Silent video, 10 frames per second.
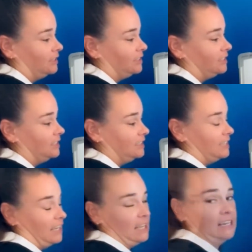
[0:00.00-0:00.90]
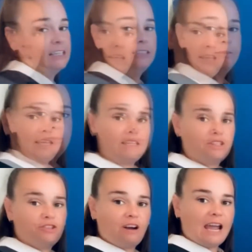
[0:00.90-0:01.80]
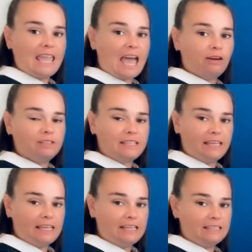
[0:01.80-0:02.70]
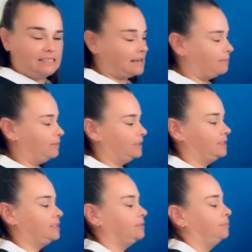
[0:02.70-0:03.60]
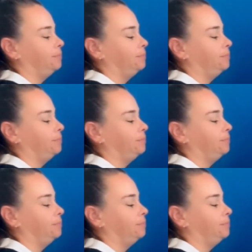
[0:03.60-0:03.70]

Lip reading: to 10. Let's try our tens numbers.